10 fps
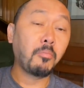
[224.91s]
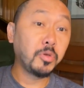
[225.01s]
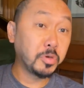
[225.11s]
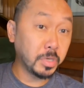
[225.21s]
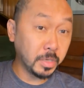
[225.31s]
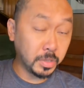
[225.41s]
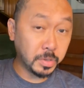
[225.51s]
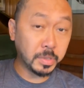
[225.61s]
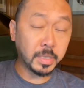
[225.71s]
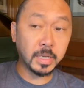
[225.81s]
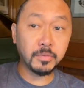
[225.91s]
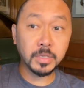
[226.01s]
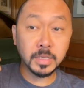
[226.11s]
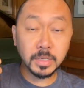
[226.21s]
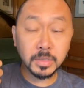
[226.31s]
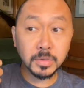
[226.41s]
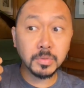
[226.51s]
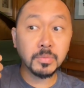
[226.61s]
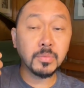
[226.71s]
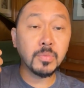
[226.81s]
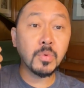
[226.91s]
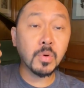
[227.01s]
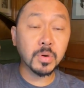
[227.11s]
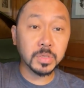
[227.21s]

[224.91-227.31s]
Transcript: you could intuit that it would lead to more